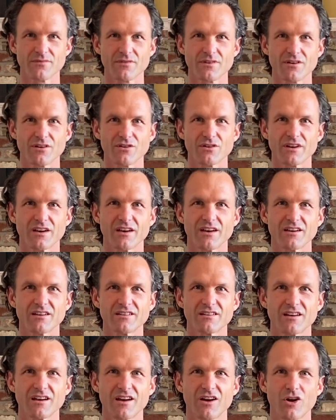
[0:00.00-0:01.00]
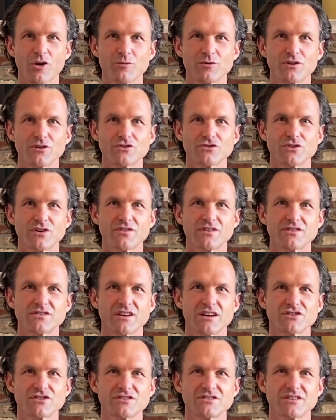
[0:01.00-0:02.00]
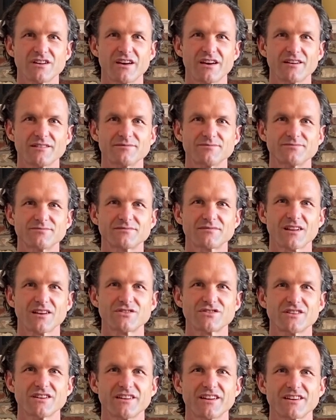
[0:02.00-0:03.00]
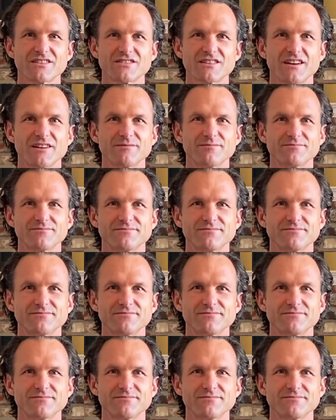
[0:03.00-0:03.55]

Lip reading: Okay, hope you enjoyed the session today. See you next time.